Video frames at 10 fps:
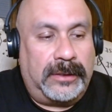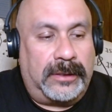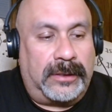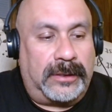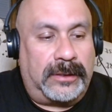
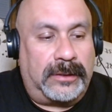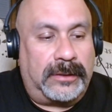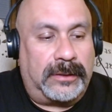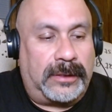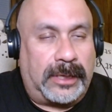
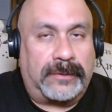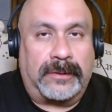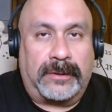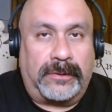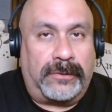And that's
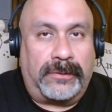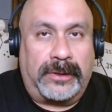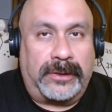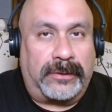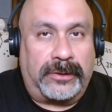a whole
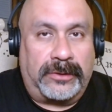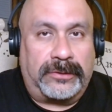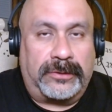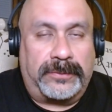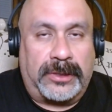other
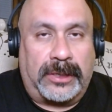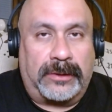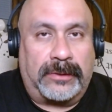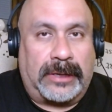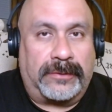YouTube
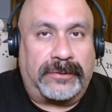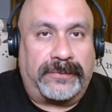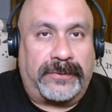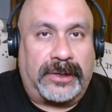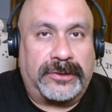channel, House
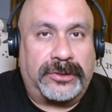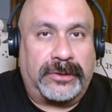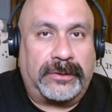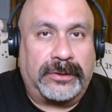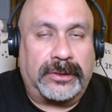of Rest
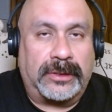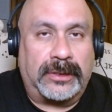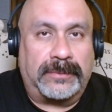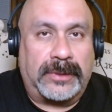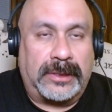Church
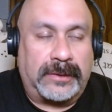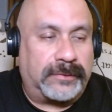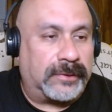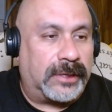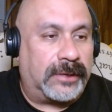in
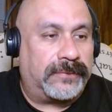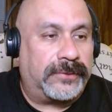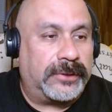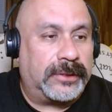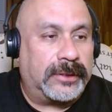Modesto,
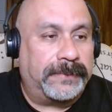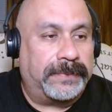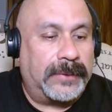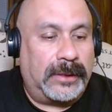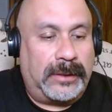California.
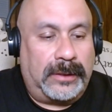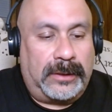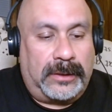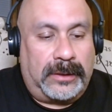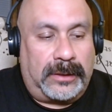
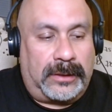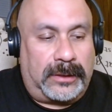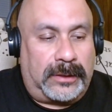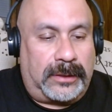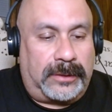
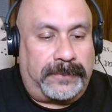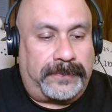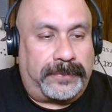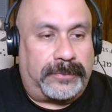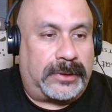And
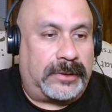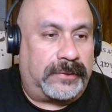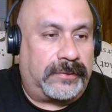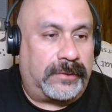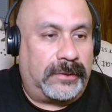but
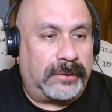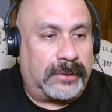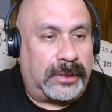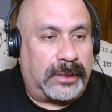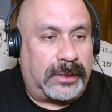this song
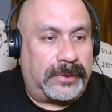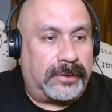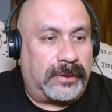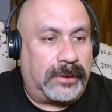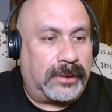that I'm going to be
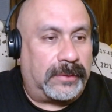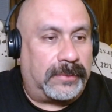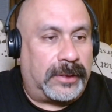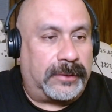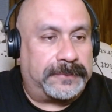talking
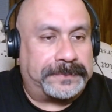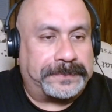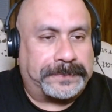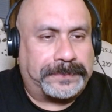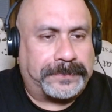about,
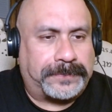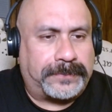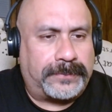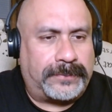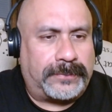
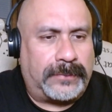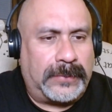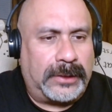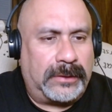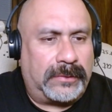
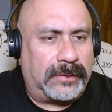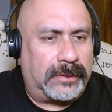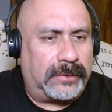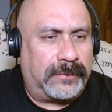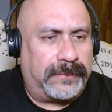let's
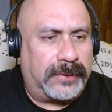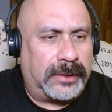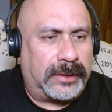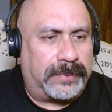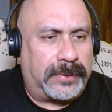see, hopefully
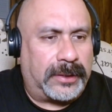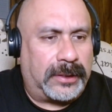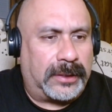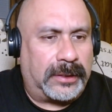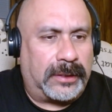I could
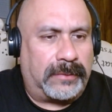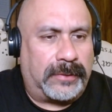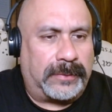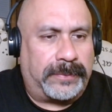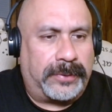play it. I
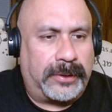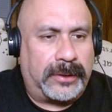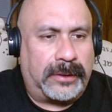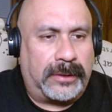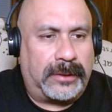want to put
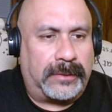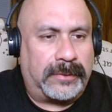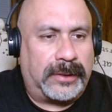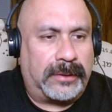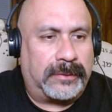it on
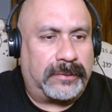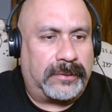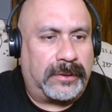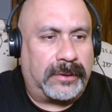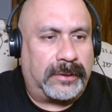without
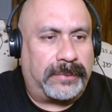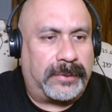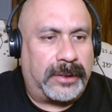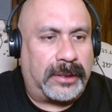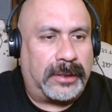starting to
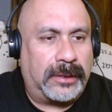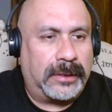play.